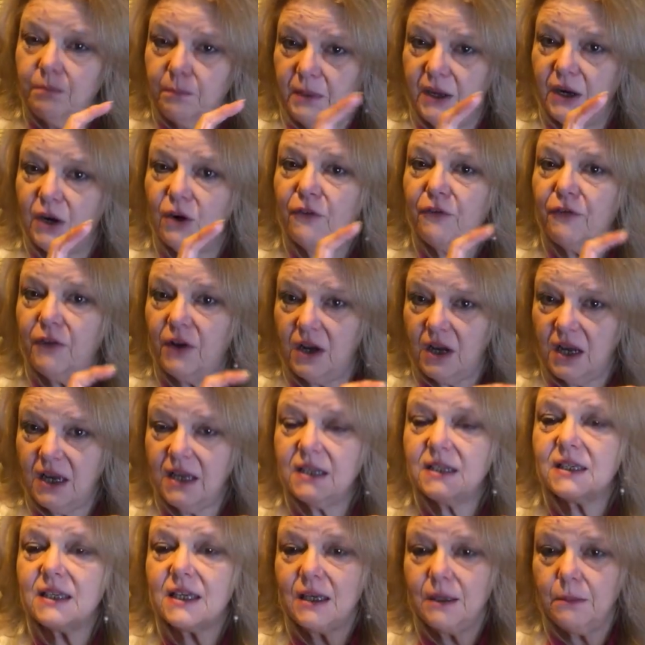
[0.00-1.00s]
bigger
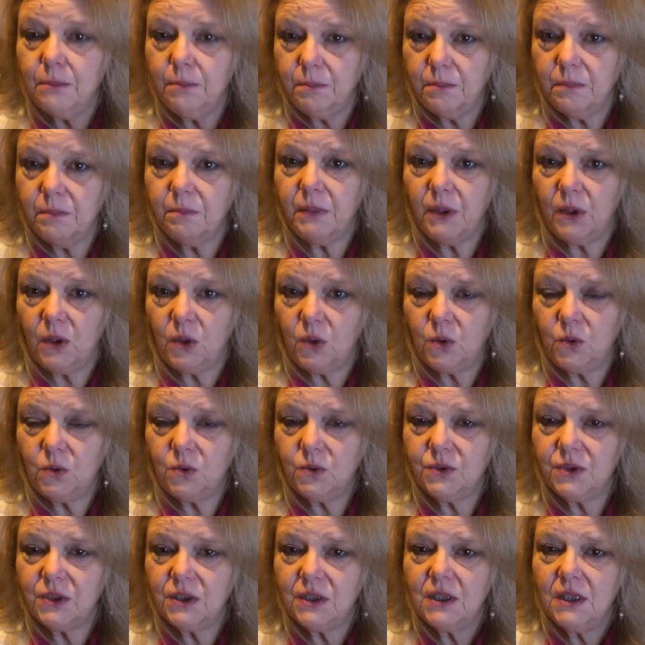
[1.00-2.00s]
font in
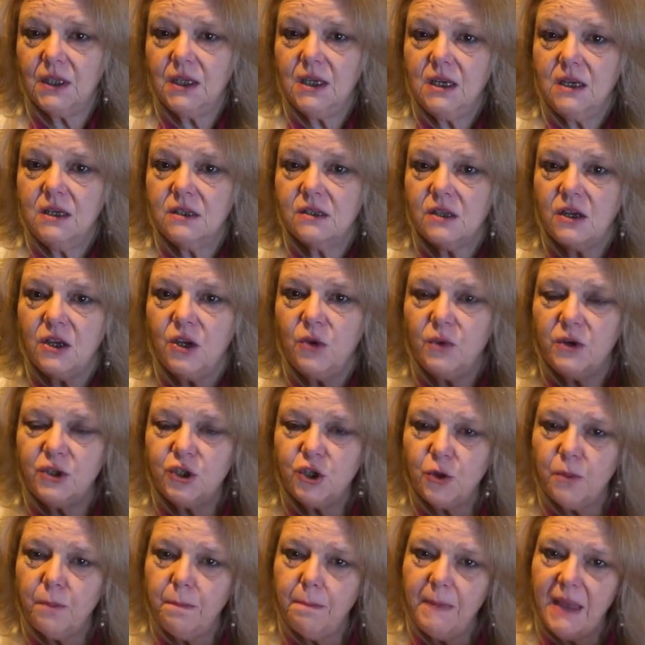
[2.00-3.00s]
bold. So you
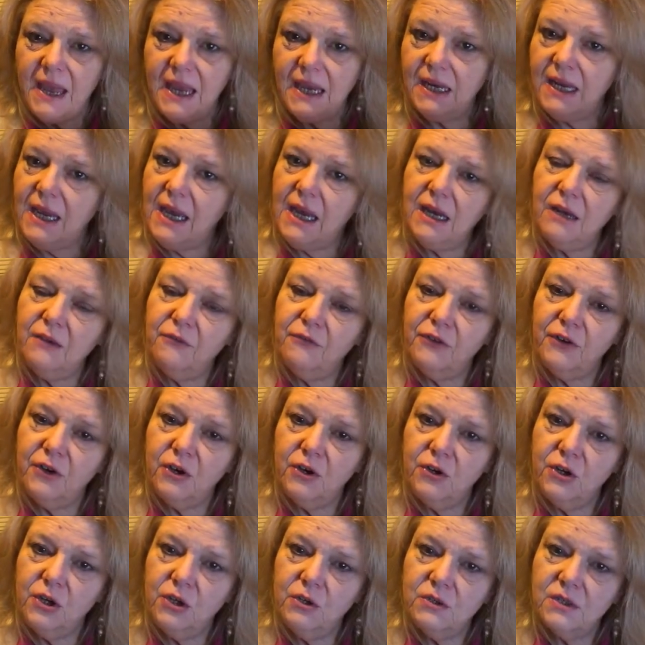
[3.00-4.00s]
want your main heading for
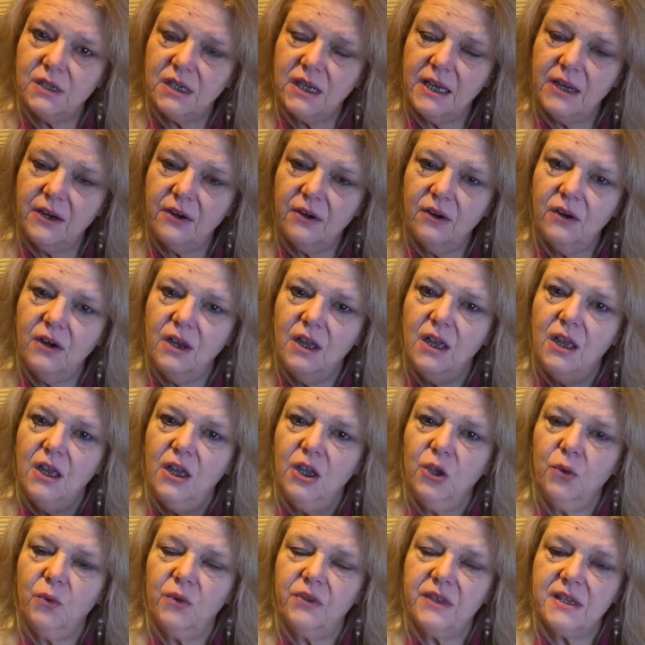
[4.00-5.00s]
your newsletter.
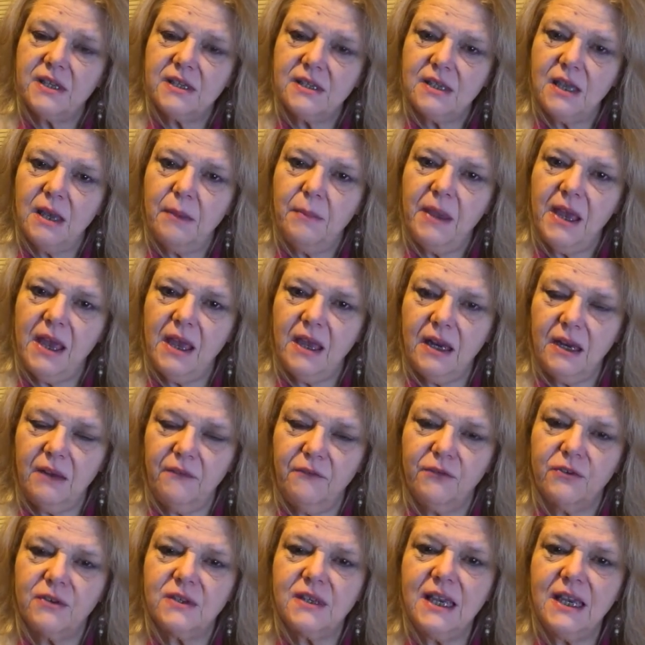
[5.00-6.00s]
You want the
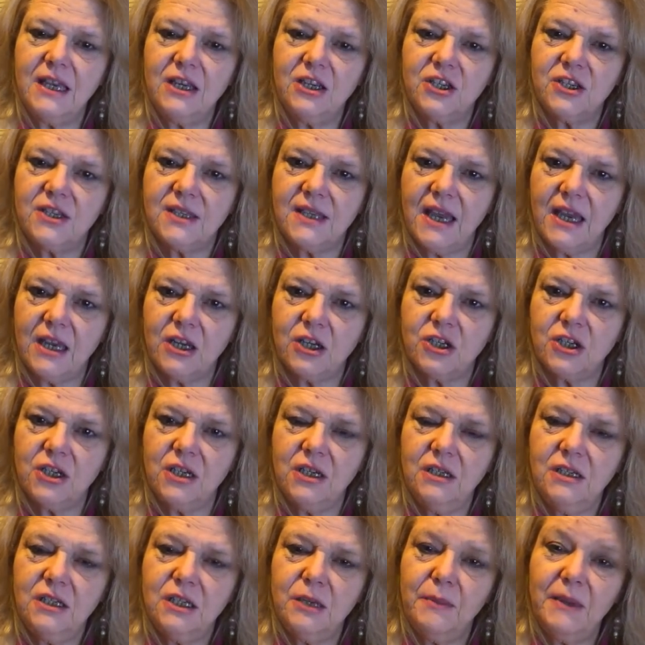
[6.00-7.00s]
subheading for each
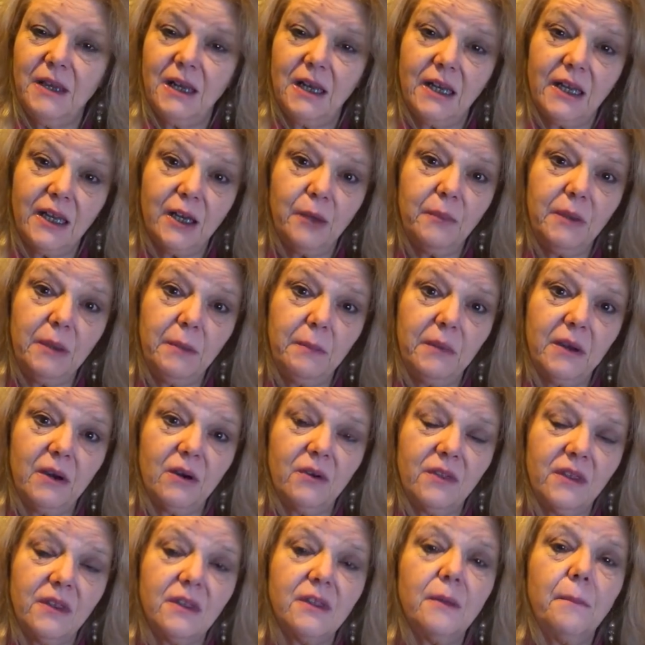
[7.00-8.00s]
section to be a little bit
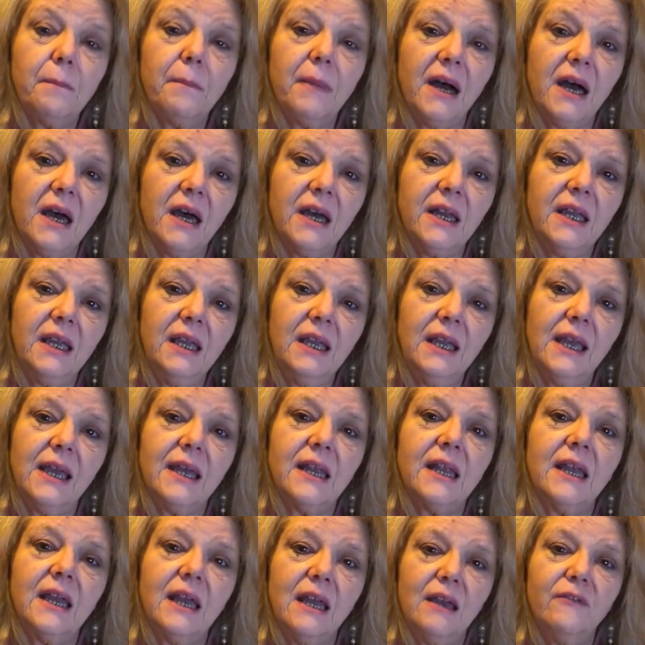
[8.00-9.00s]
bigger than the body
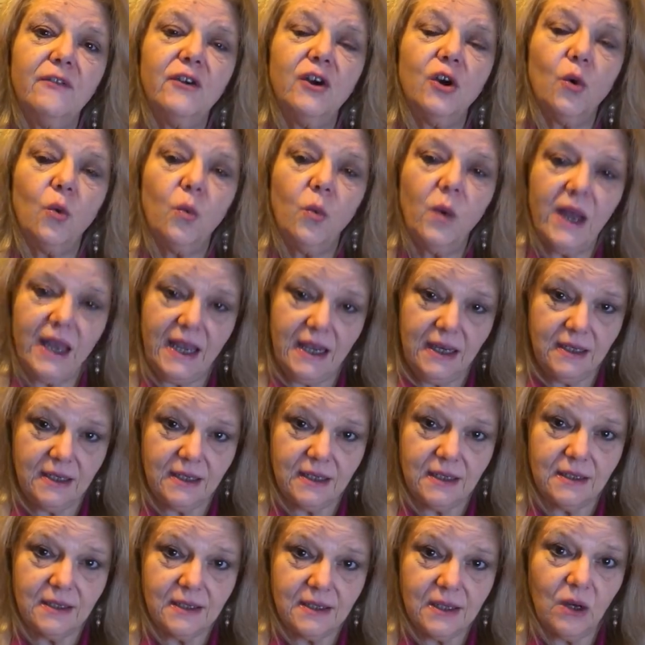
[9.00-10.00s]
and a heavier
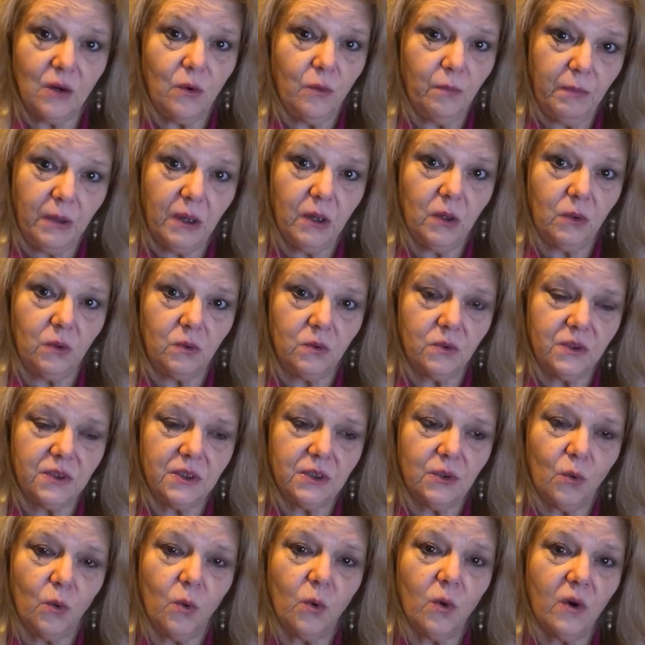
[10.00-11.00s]
weight, so bold
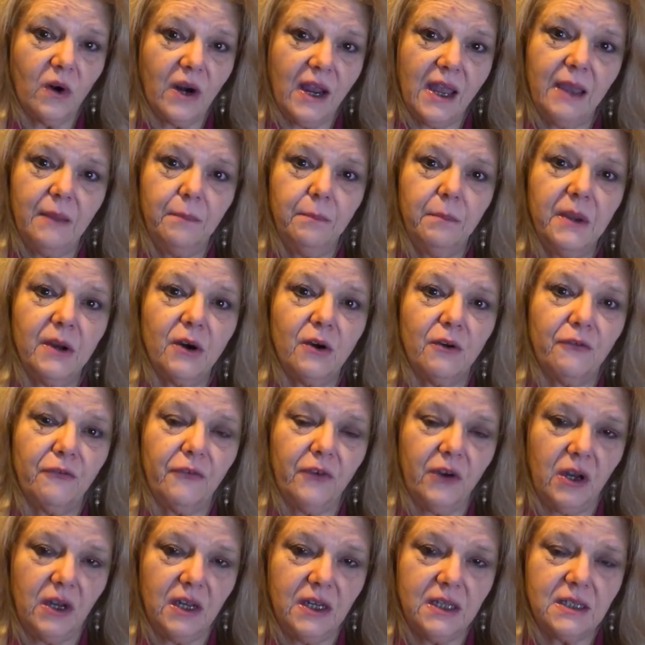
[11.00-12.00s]
or a bigger
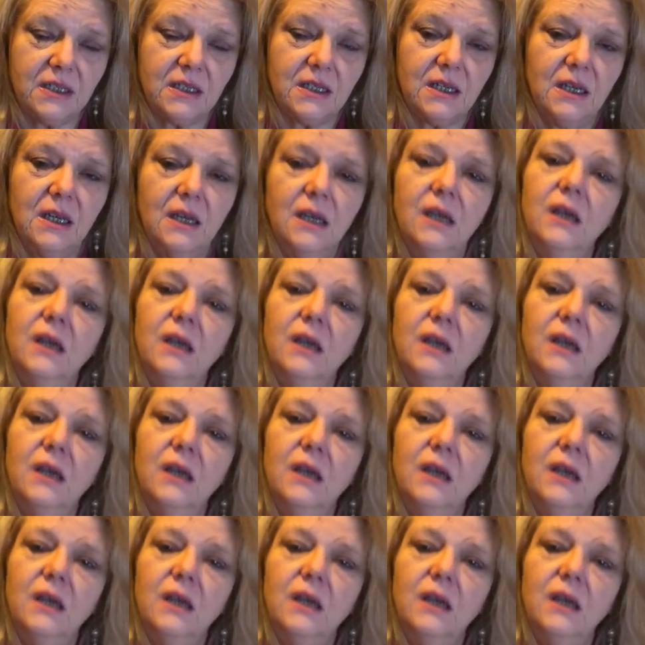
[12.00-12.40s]
font.